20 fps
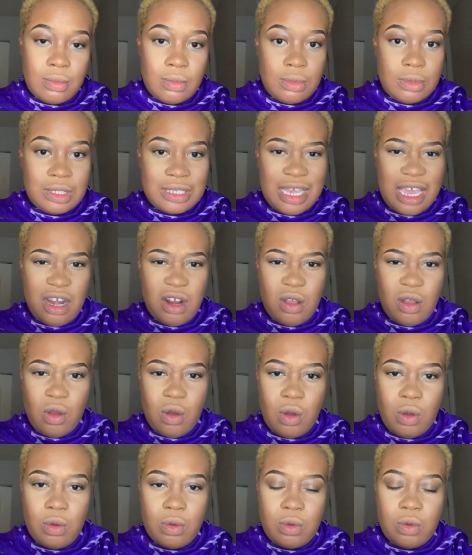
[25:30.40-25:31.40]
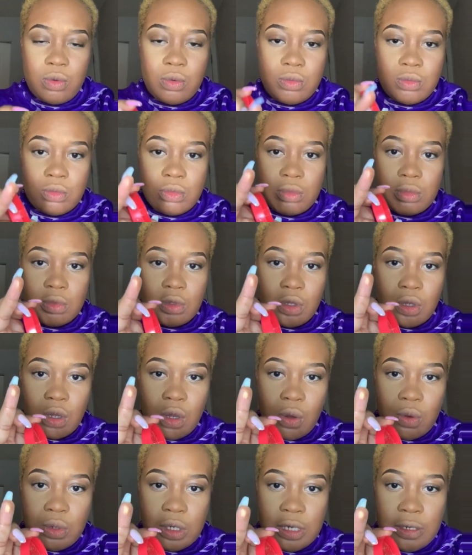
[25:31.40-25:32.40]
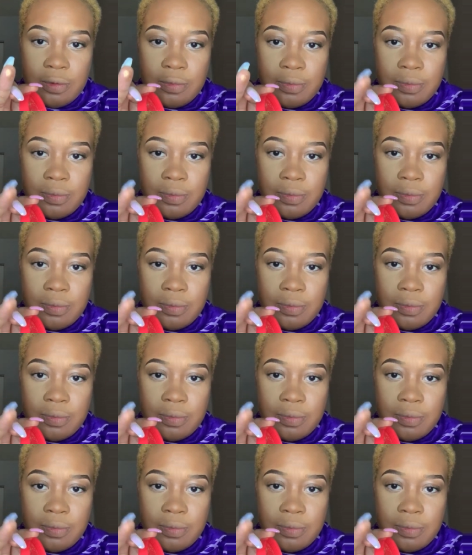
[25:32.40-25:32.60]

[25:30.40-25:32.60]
it's kind of goldy.